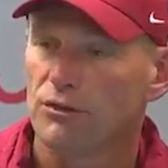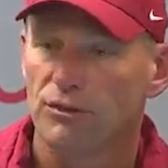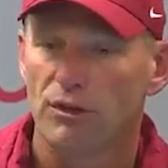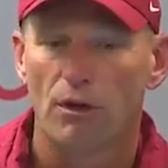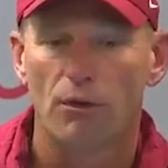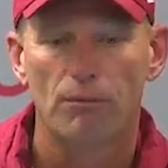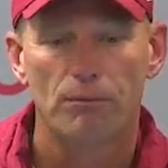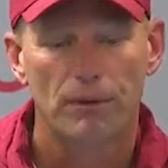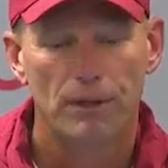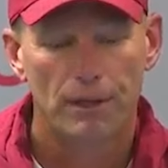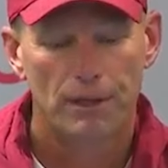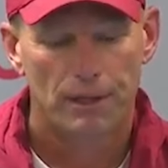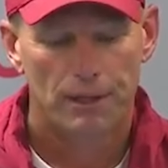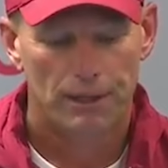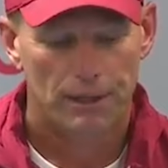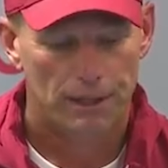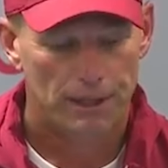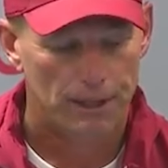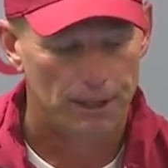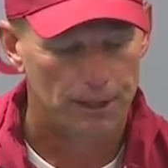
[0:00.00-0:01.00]
So,
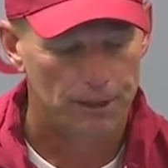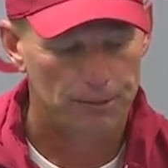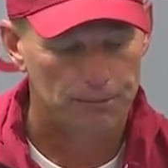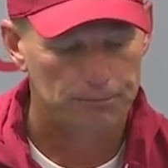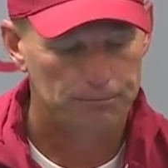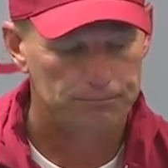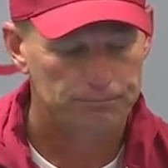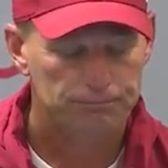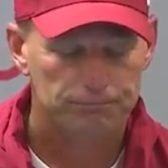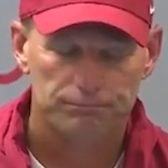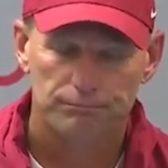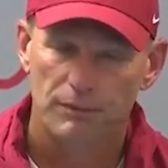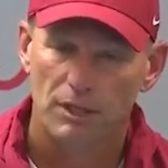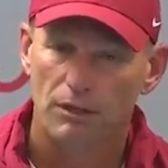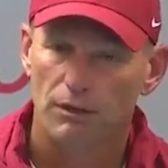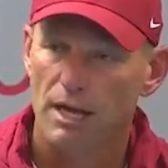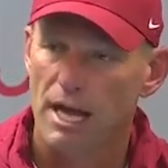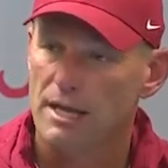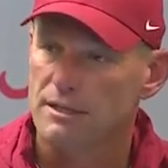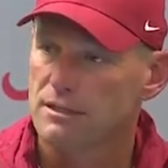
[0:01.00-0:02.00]
you
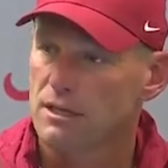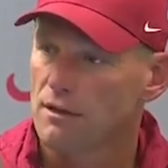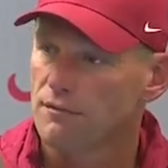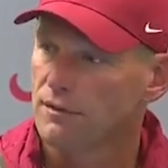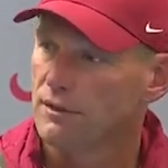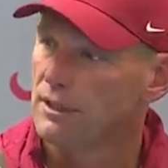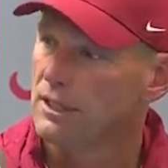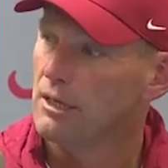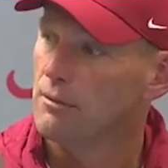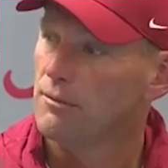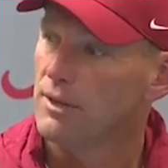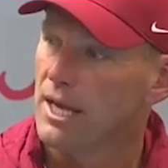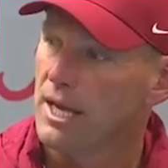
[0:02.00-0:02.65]
know, hats off to them.